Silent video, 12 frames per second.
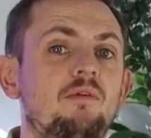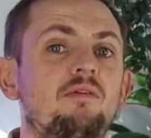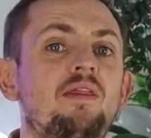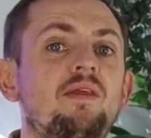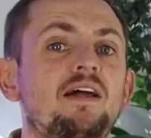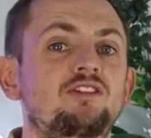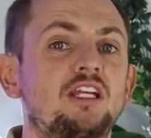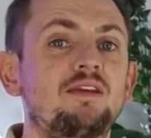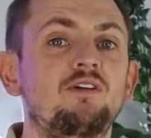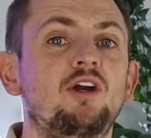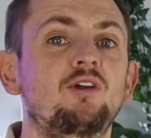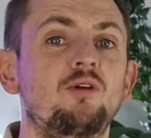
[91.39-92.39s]
then that's
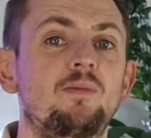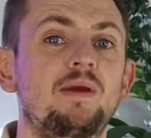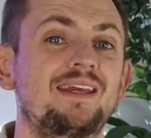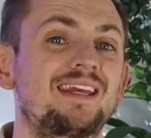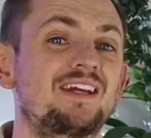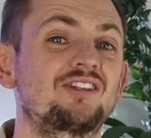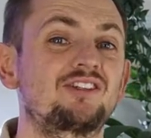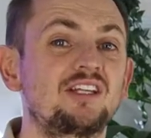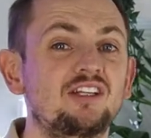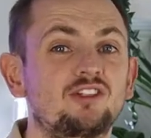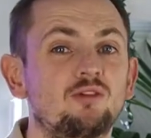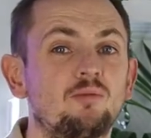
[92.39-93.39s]
either gonna be a
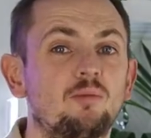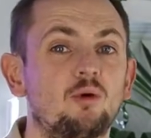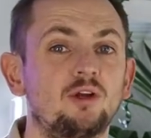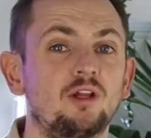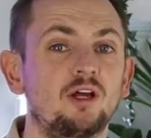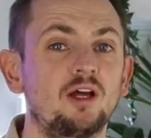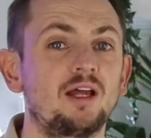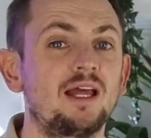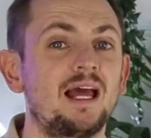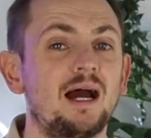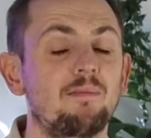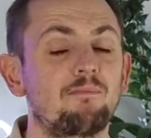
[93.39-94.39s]
system boiler,
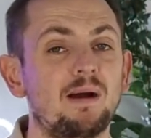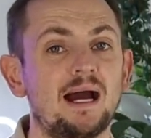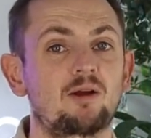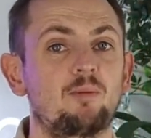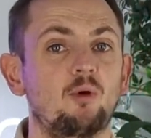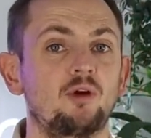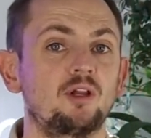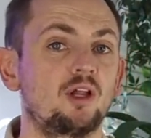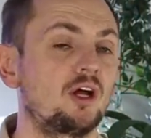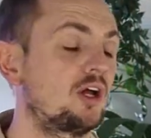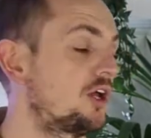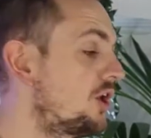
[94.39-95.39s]
a back
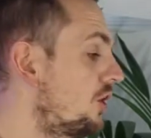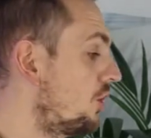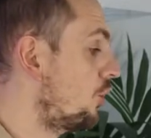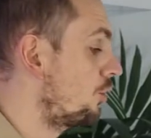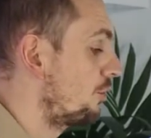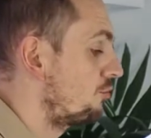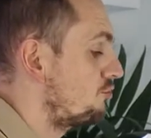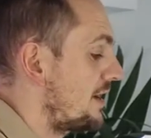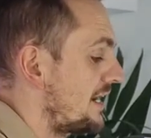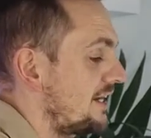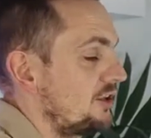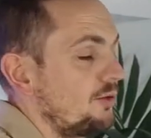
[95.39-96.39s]
boiler, or a
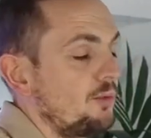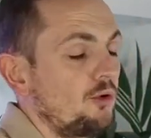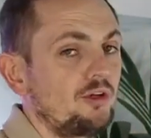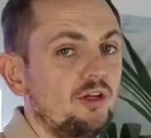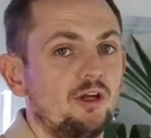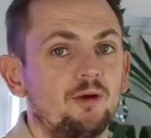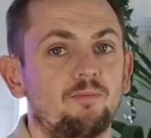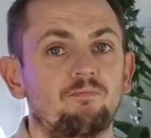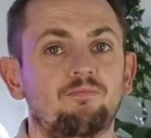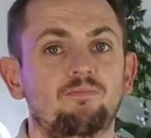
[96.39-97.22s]
regular boiler.